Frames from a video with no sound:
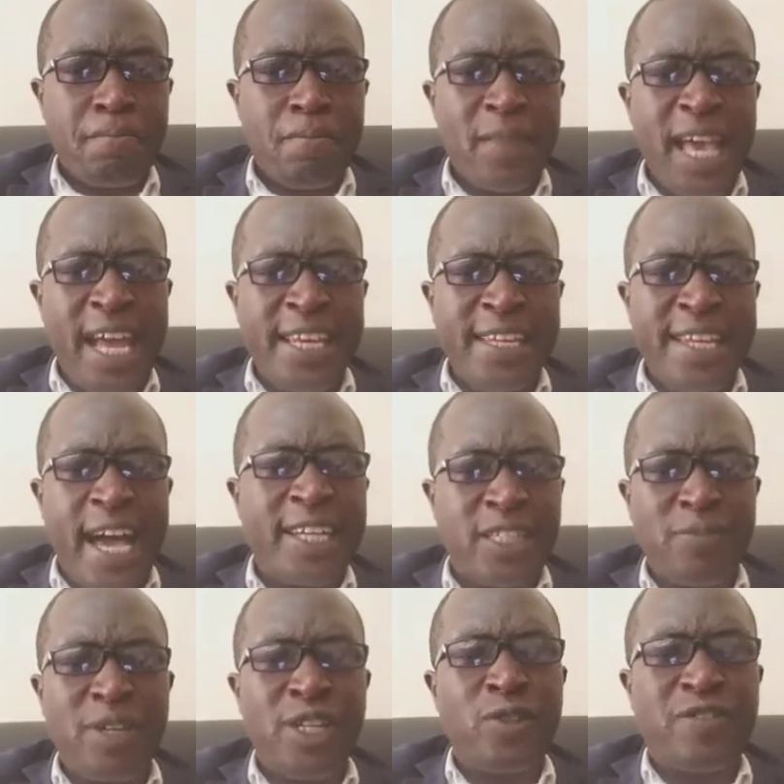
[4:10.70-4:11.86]

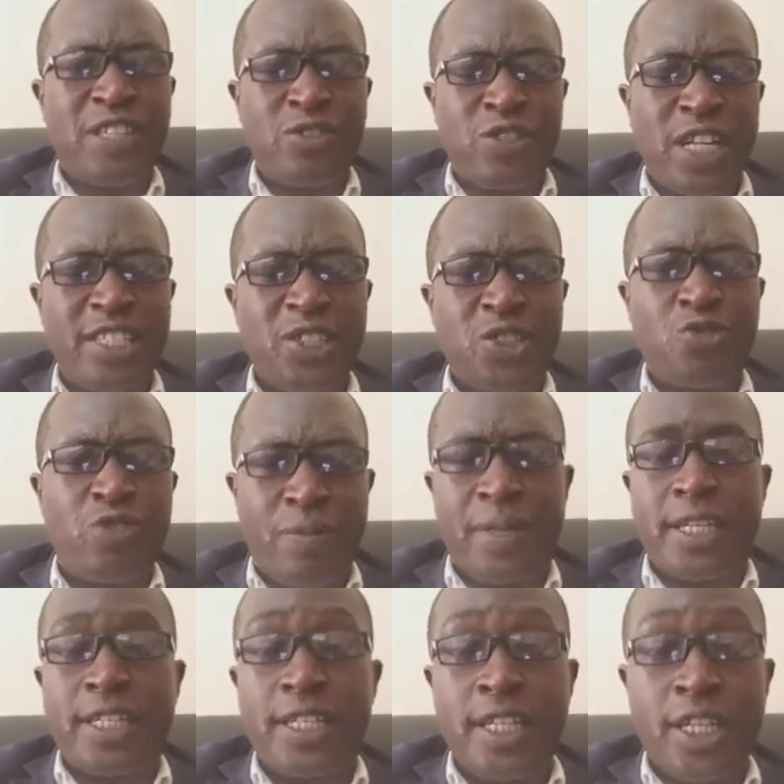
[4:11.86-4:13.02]
enactment of the total
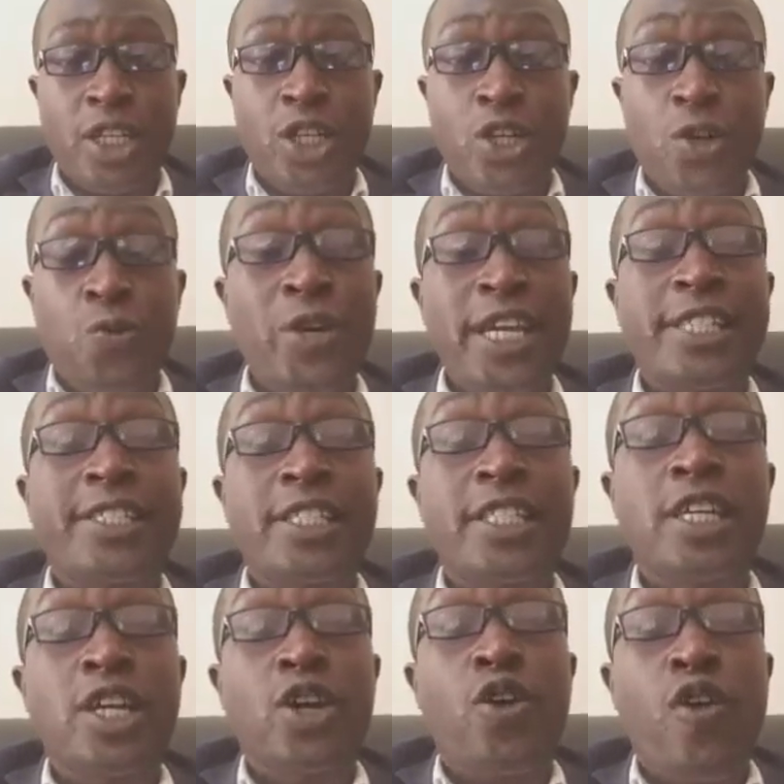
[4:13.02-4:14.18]
instrument which
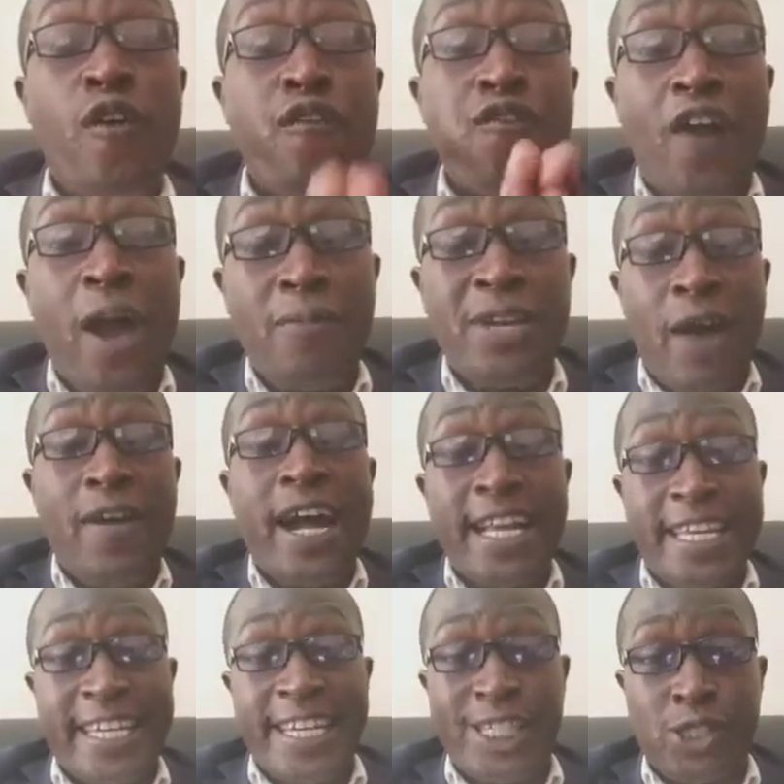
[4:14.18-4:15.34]
confirmed our
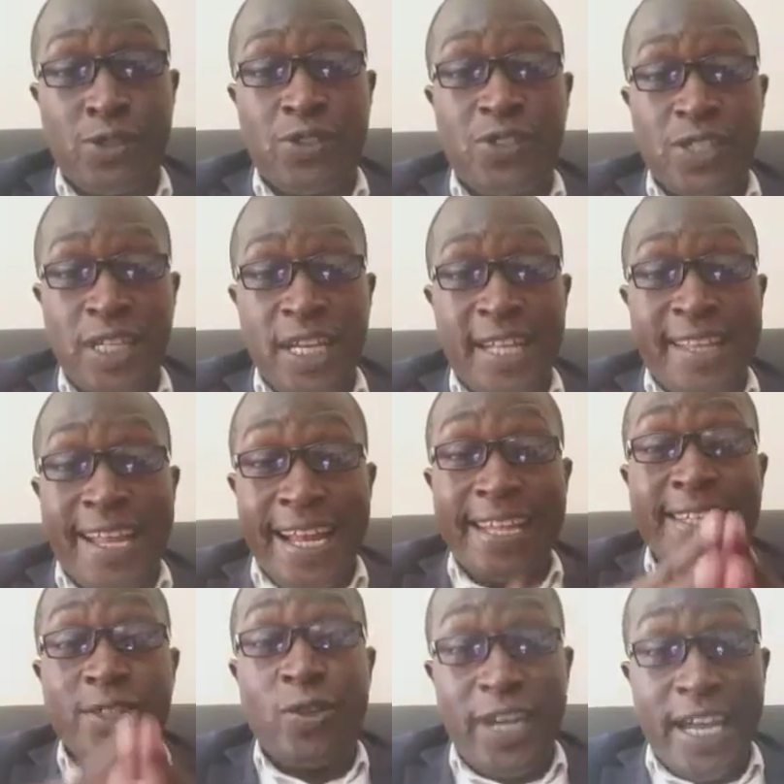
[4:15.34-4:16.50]
allegations that an
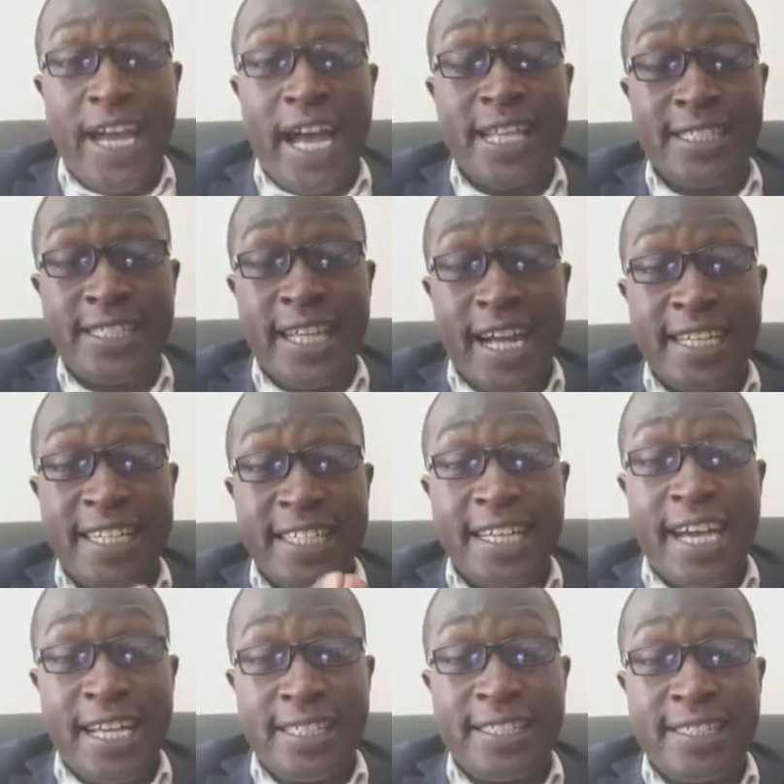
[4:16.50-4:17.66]
illegal, as
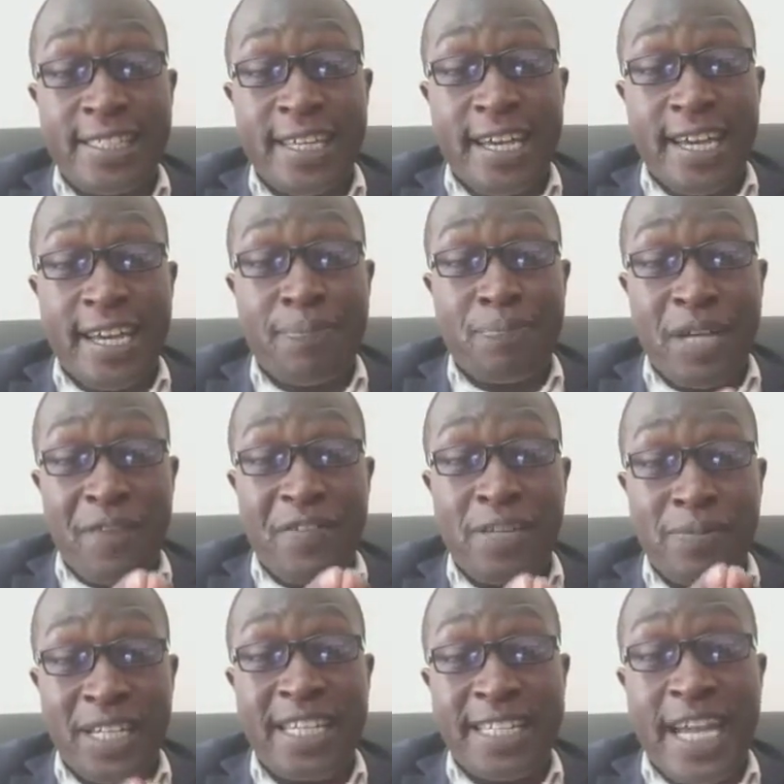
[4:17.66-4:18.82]
in a private
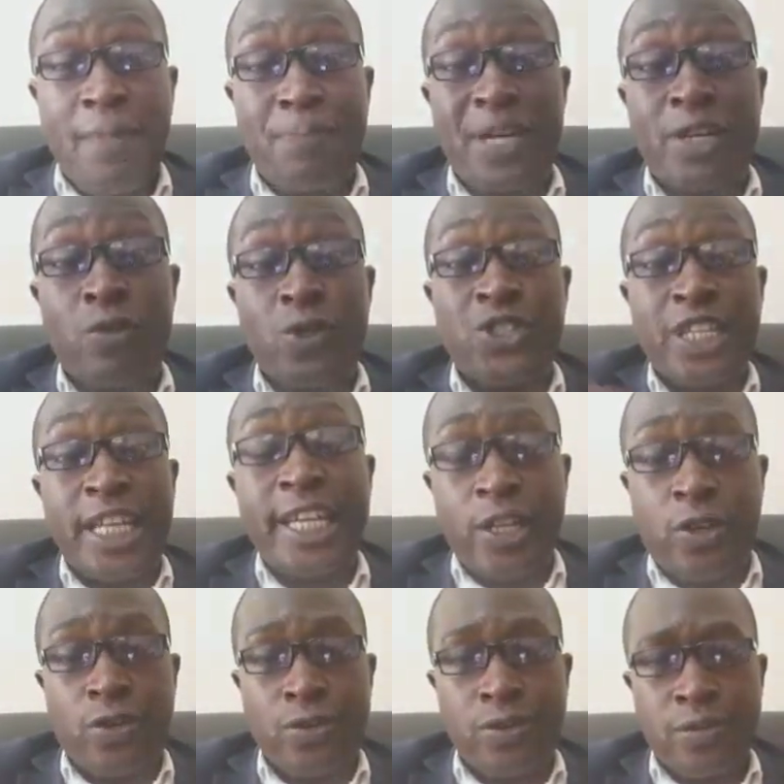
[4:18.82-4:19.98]
limited company was
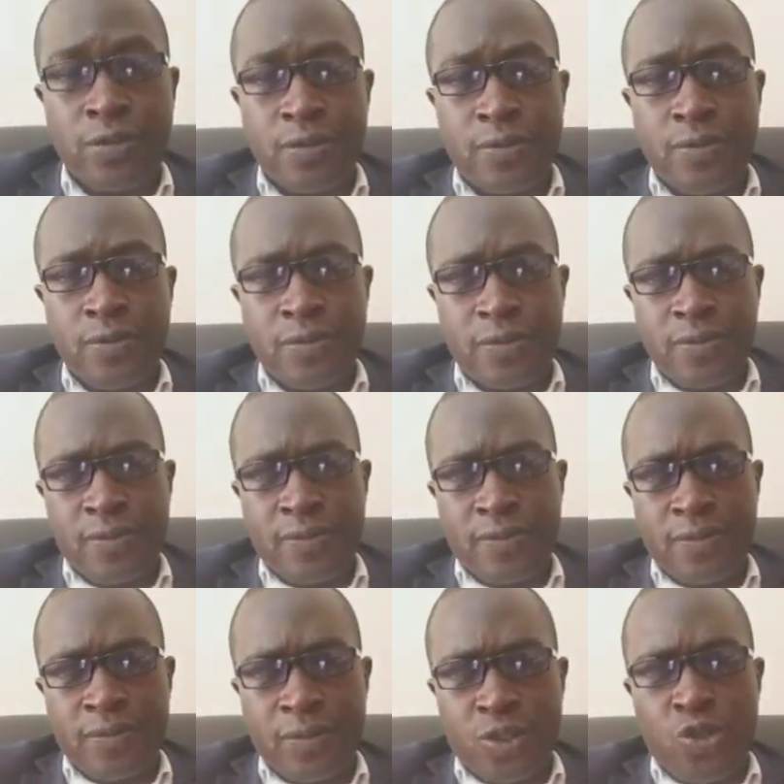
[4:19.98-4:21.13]
illegal
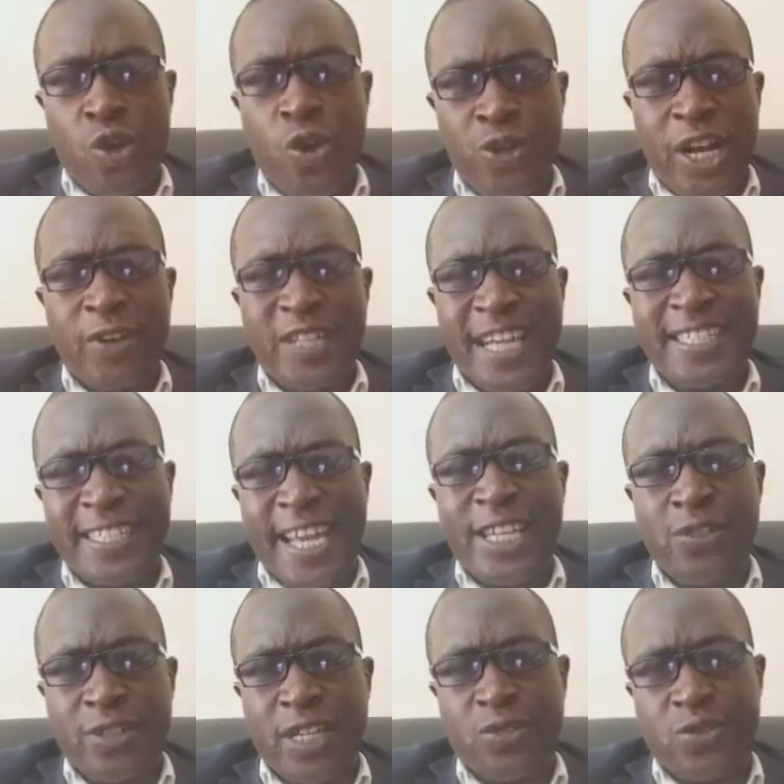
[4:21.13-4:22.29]
to hold out as a
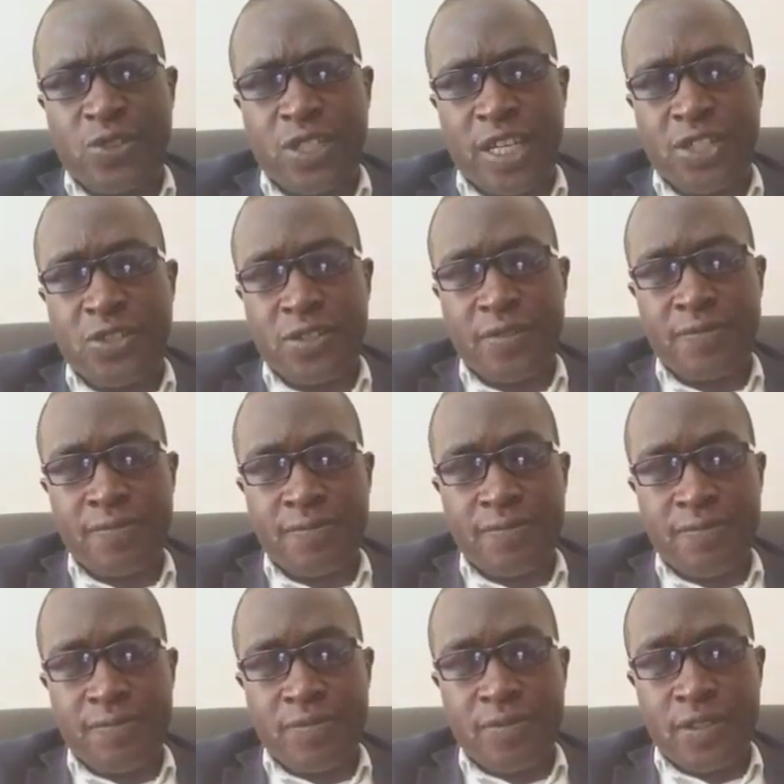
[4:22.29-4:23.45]
national association.
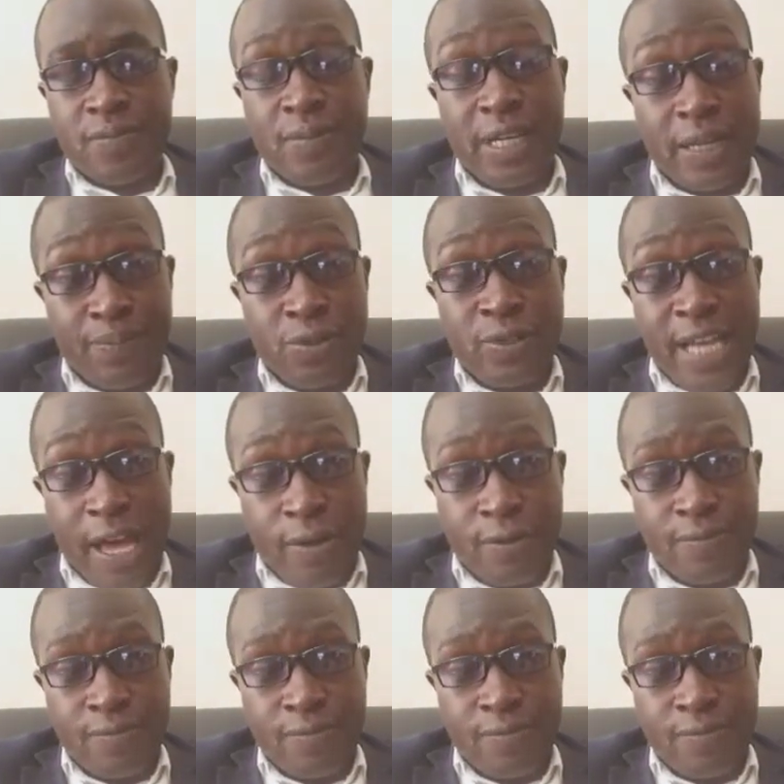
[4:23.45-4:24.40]
But up to now,